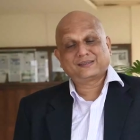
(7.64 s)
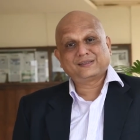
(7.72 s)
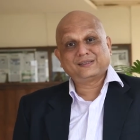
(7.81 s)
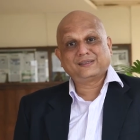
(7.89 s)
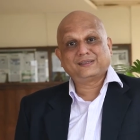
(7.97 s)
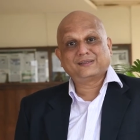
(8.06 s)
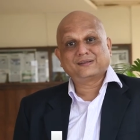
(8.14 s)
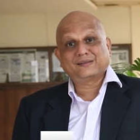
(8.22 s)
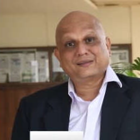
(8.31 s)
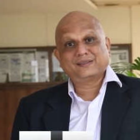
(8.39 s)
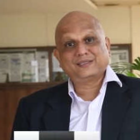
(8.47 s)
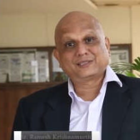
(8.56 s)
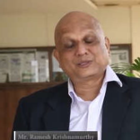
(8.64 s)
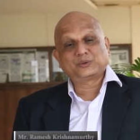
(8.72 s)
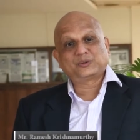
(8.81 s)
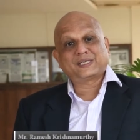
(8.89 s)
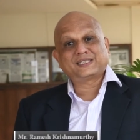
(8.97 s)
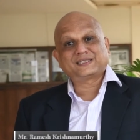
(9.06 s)
the
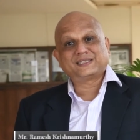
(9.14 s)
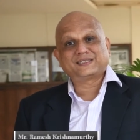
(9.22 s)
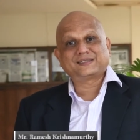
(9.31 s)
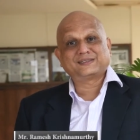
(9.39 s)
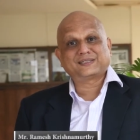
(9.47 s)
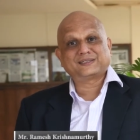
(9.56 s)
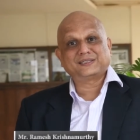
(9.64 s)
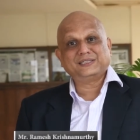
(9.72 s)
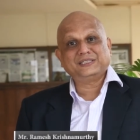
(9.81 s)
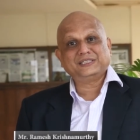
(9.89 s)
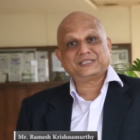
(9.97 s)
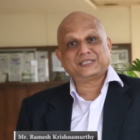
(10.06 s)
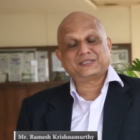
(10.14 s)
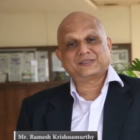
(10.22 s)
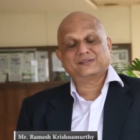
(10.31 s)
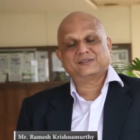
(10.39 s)
institute has taken such an initiative,